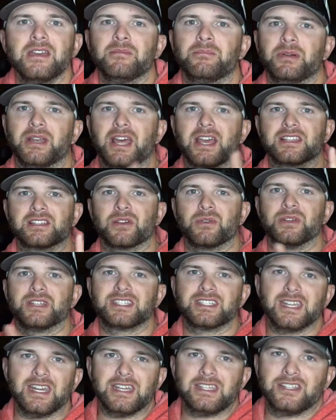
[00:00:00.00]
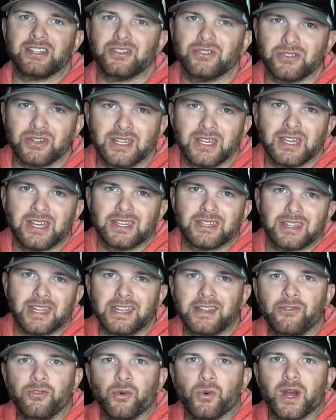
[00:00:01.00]
But as always, stay tuned.
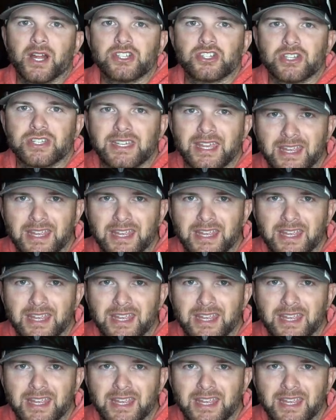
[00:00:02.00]
Thank you for watching.